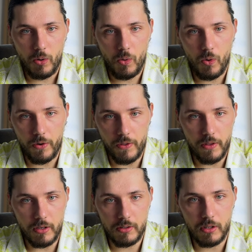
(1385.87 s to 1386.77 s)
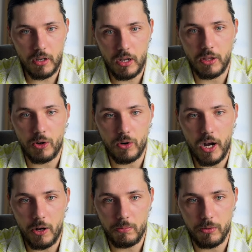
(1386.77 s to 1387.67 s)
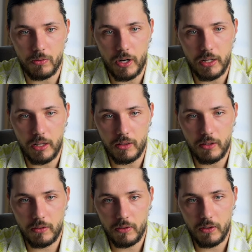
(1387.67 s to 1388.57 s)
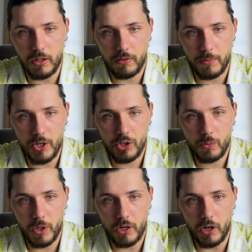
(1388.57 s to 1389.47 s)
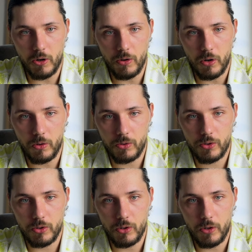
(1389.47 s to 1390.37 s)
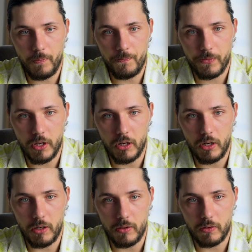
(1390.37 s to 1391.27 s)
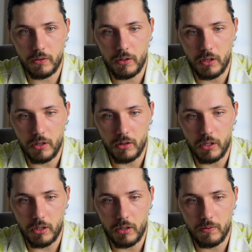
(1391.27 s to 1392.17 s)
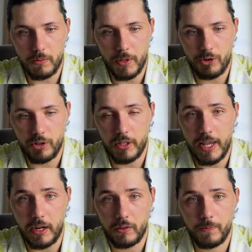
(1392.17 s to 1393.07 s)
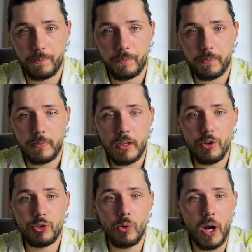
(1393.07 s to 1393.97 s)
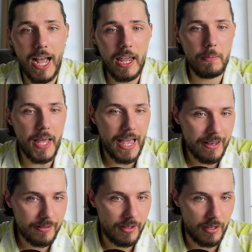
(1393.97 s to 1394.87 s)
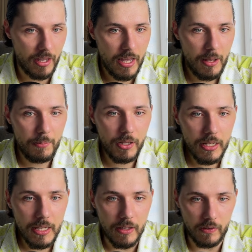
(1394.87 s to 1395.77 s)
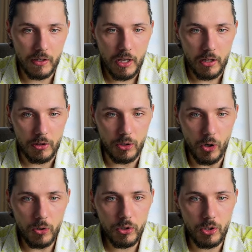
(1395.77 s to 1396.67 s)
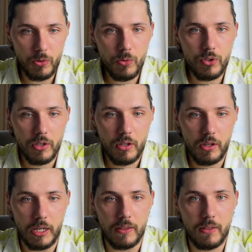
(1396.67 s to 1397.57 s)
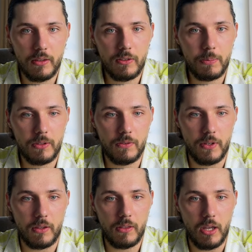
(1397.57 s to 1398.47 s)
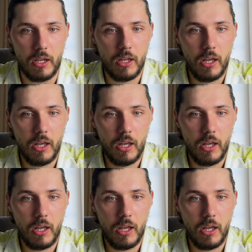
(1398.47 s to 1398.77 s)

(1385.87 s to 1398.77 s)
or this in your output, right? And this is the information we are also, this is the like information tags. So I am asking, please don't use like this specific thing,